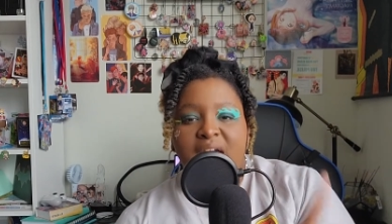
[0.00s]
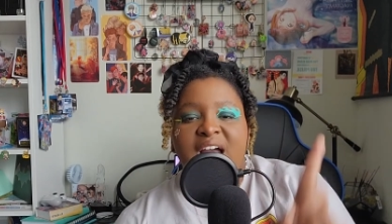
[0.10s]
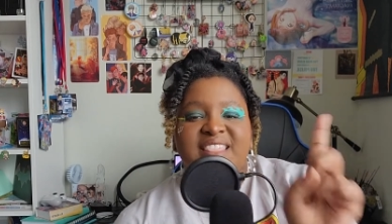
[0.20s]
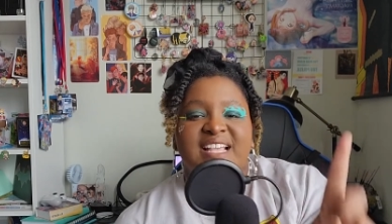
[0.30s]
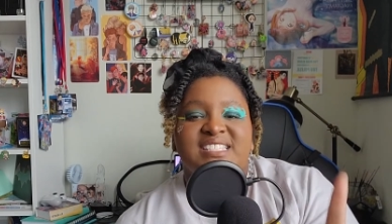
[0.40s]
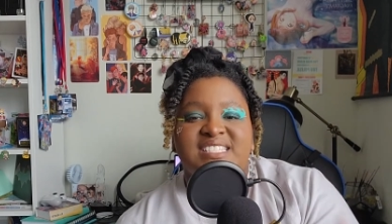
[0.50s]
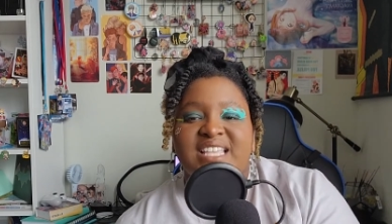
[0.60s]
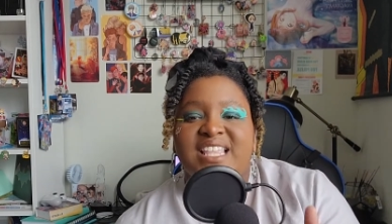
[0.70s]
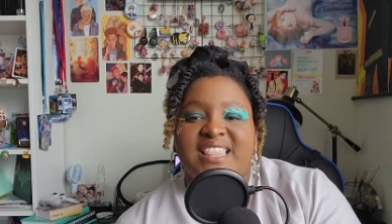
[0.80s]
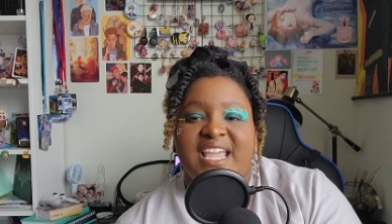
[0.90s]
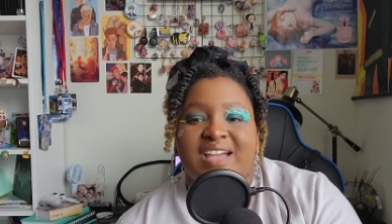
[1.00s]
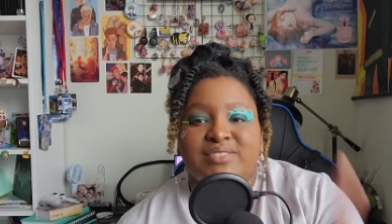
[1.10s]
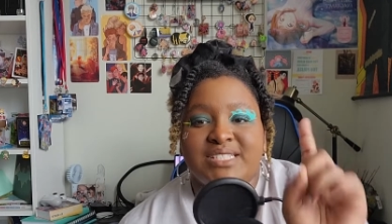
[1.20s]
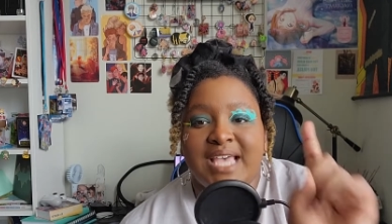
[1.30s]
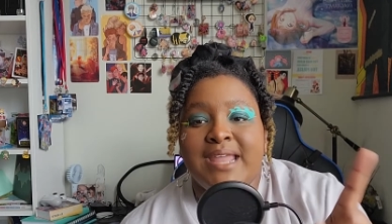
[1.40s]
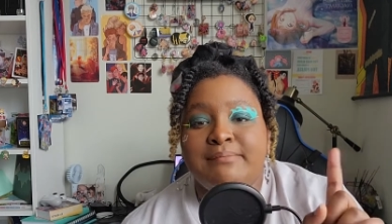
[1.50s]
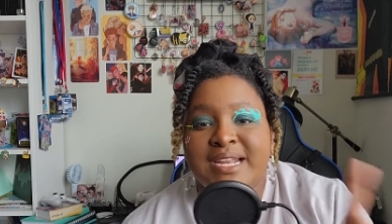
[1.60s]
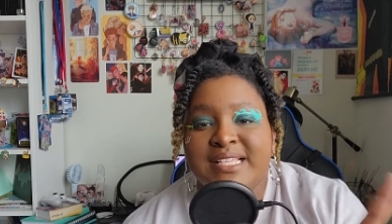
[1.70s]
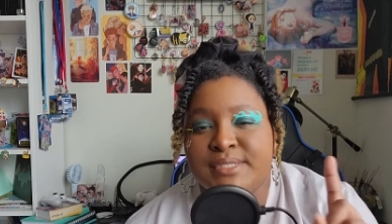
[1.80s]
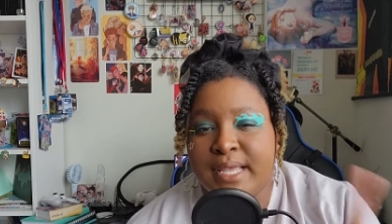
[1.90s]
They say that they have 10
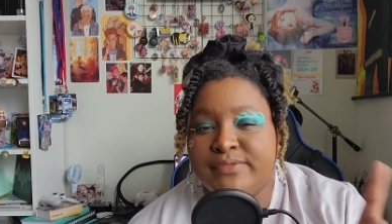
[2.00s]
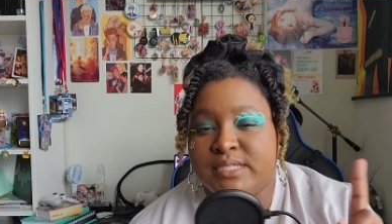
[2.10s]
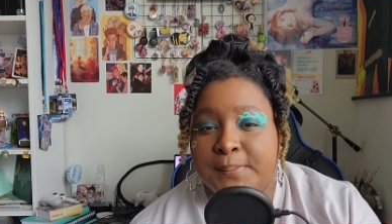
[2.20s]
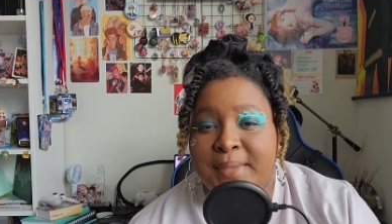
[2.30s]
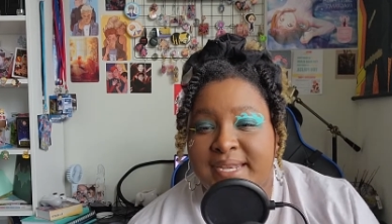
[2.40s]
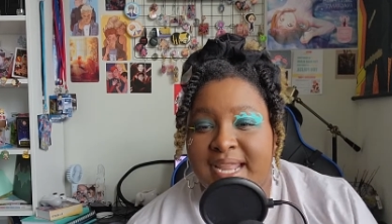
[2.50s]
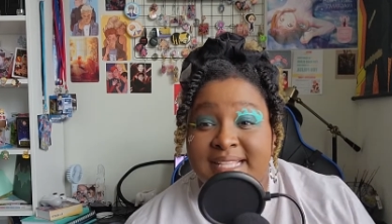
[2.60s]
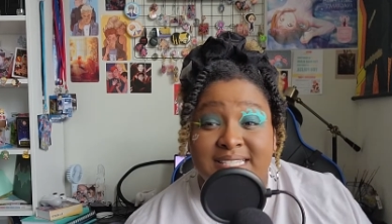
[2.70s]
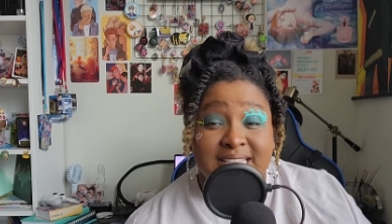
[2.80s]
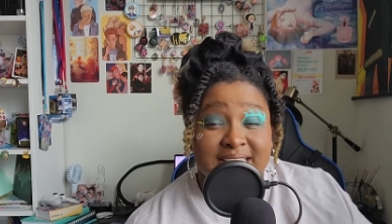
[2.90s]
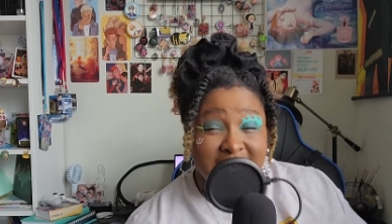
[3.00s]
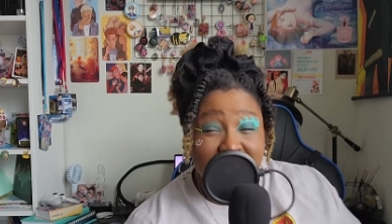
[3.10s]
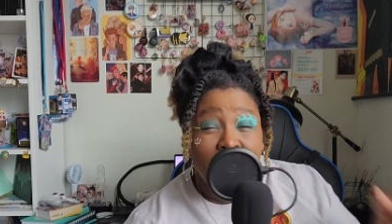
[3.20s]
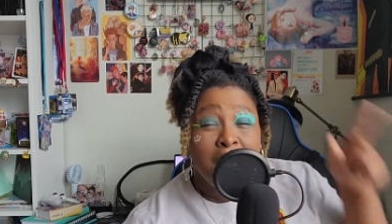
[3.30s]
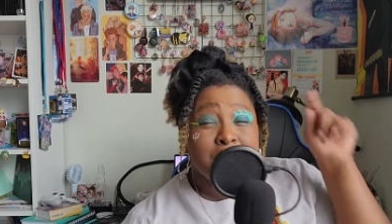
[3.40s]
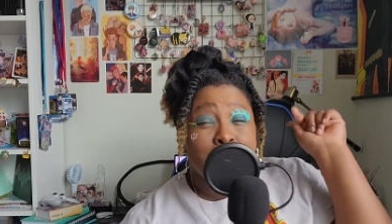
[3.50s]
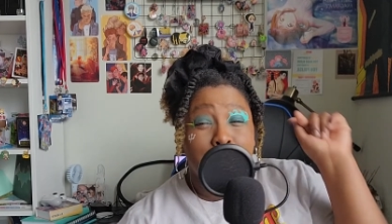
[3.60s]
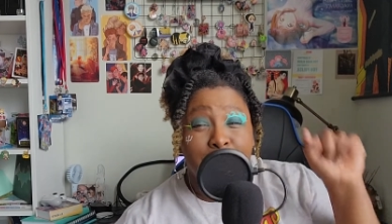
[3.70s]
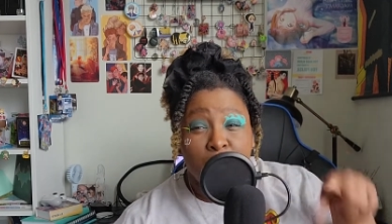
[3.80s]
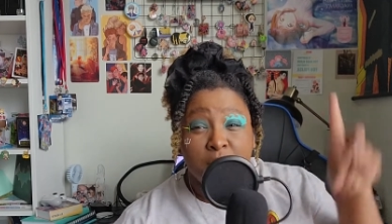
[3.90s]
minutes left till midnight to get the
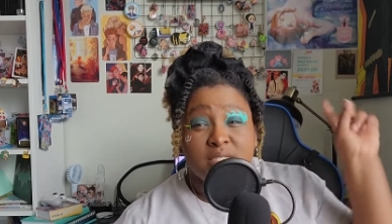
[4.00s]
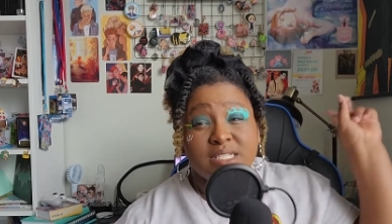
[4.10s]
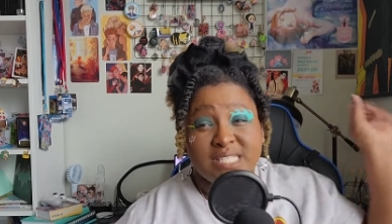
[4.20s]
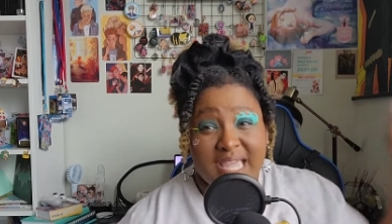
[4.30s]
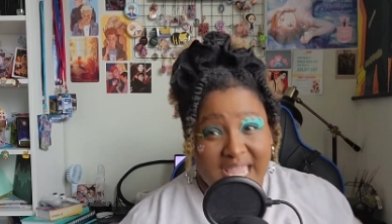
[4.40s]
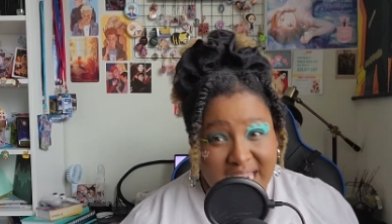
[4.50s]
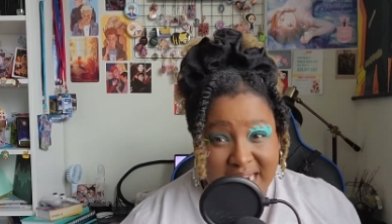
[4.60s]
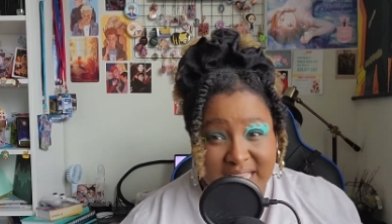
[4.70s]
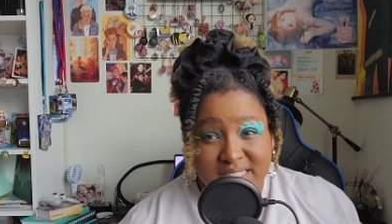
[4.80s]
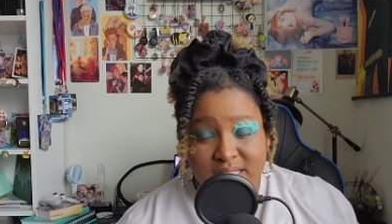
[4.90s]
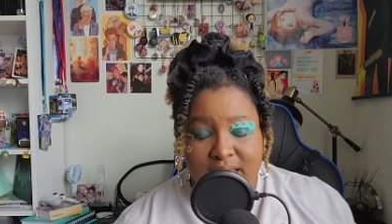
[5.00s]
bolt to Hades,